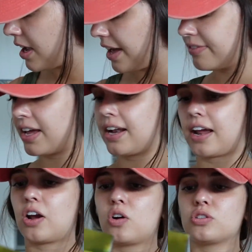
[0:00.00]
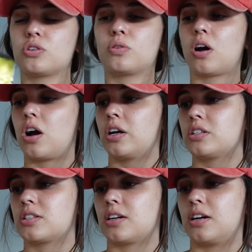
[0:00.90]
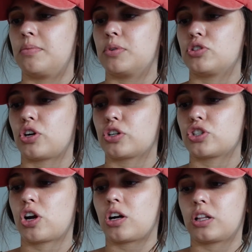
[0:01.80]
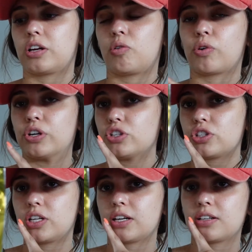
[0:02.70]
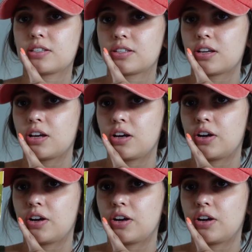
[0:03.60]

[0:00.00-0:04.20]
And then I also got some dark chocolate orange sticks